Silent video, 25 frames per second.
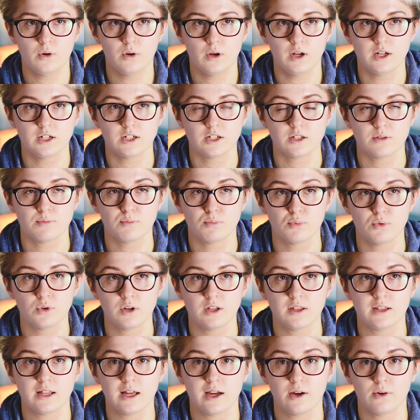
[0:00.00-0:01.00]
And just
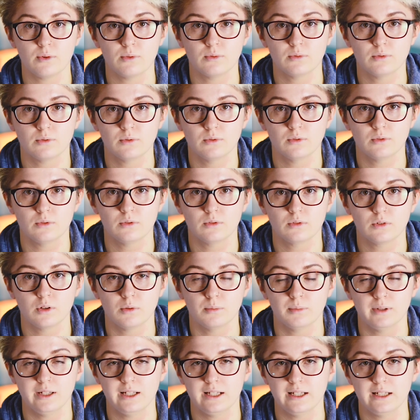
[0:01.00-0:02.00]
breathe out
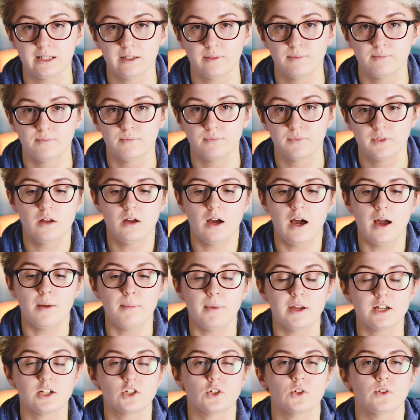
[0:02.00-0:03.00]
completely. I
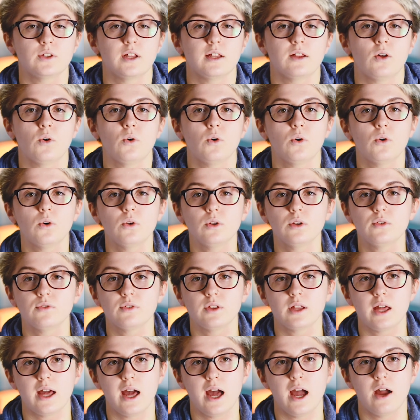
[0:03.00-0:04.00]
make sure that all of
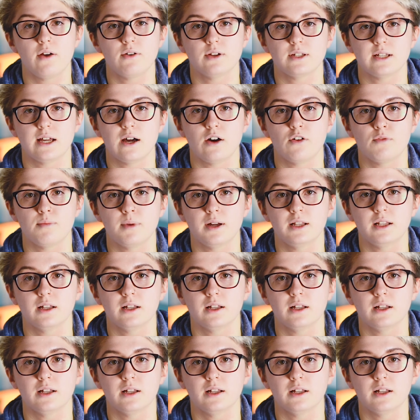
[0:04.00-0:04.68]
the air is out of my